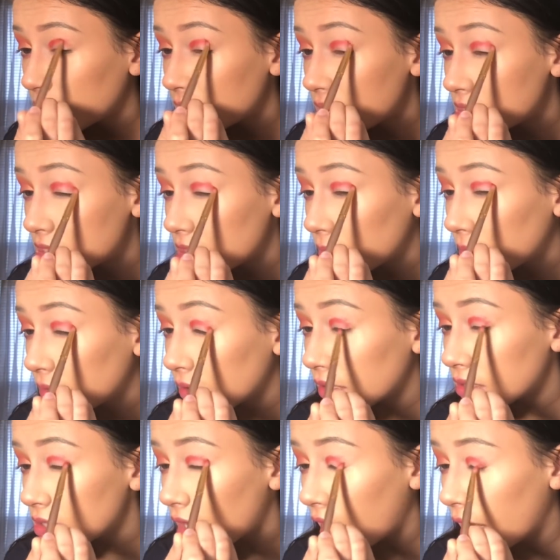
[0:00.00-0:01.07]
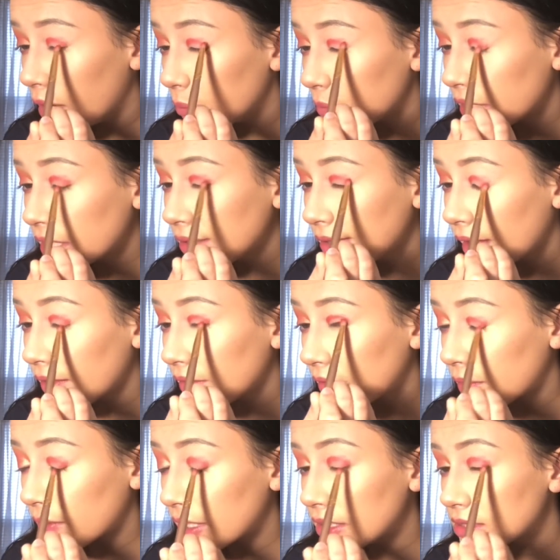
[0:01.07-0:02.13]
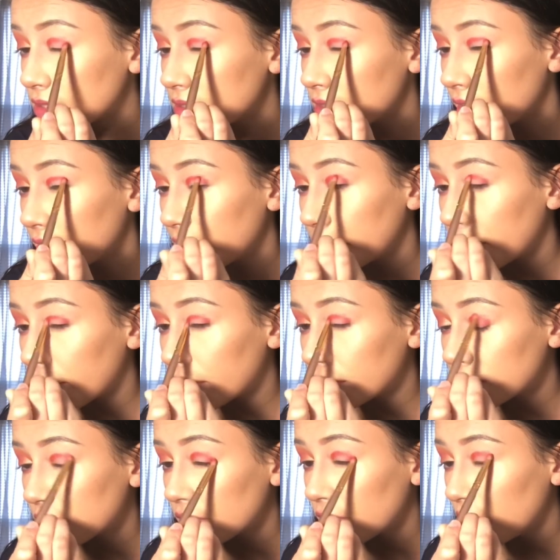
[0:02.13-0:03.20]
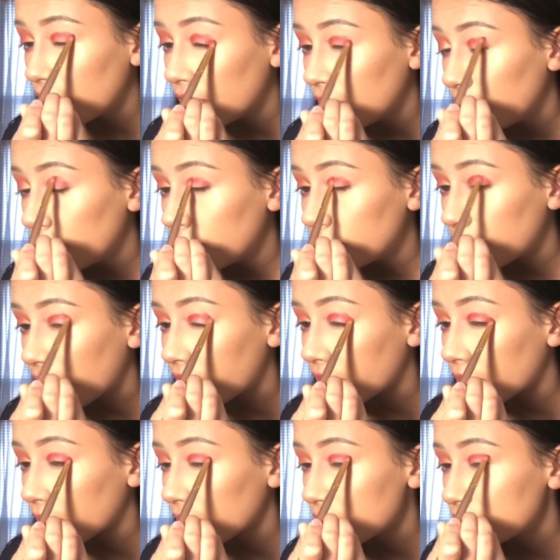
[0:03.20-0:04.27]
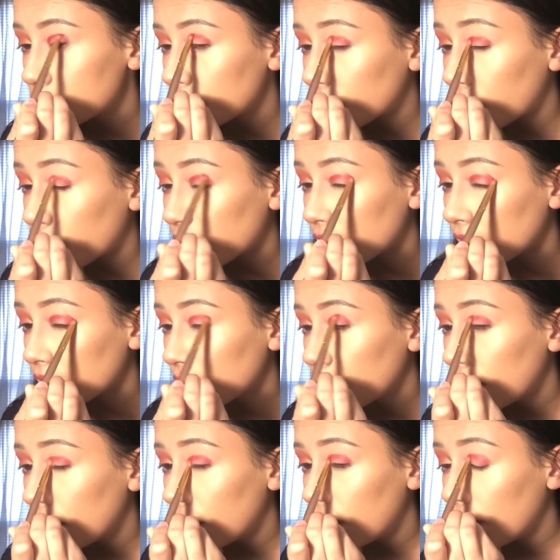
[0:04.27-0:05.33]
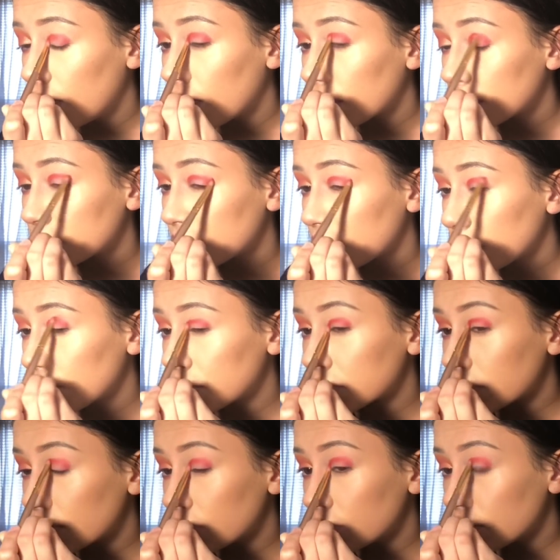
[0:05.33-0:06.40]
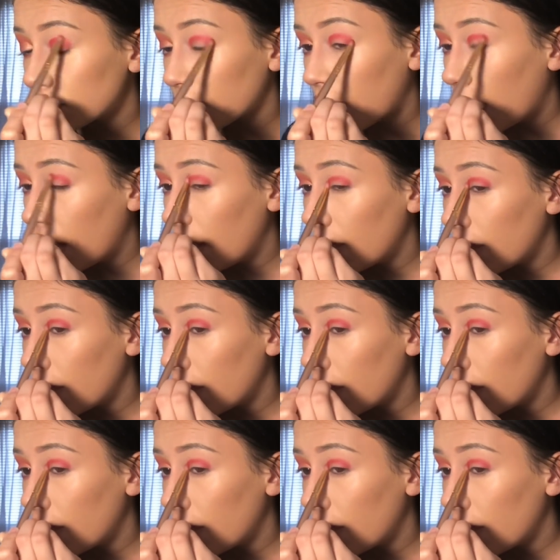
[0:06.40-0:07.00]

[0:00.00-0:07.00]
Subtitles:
Just stipple this on, bring it down the crease because I didn't know I was gonna, not the crease, the corner, because I didn't know I was gonna do that.